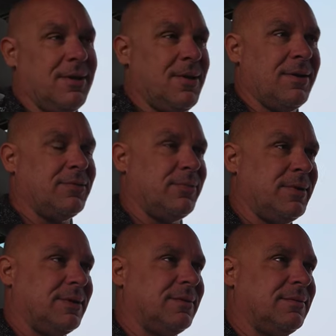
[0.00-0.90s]
You have to
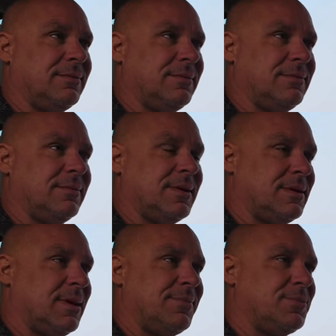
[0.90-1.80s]
admit,
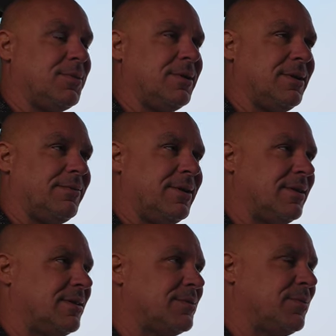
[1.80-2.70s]
the times we are living in
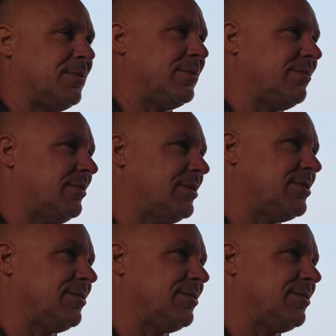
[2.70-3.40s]
at this moment are very